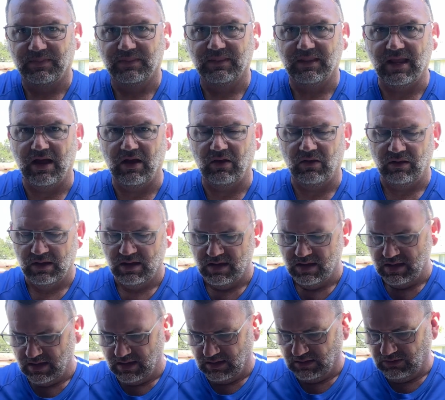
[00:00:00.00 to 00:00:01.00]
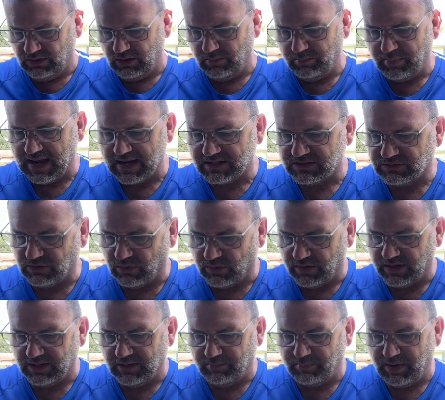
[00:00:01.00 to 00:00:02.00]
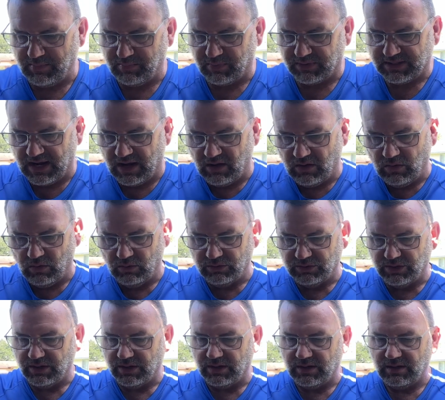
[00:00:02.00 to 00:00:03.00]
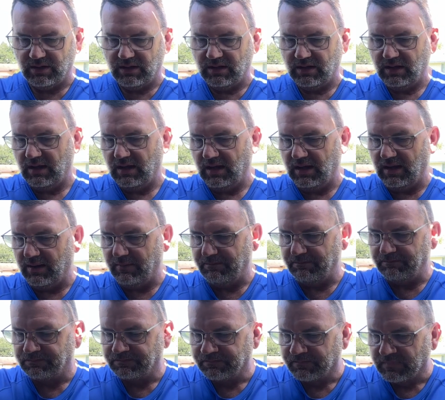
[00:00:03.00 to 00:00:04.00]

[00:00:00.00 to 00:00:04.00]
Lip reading: Now, little backstory on the paper towel holder. The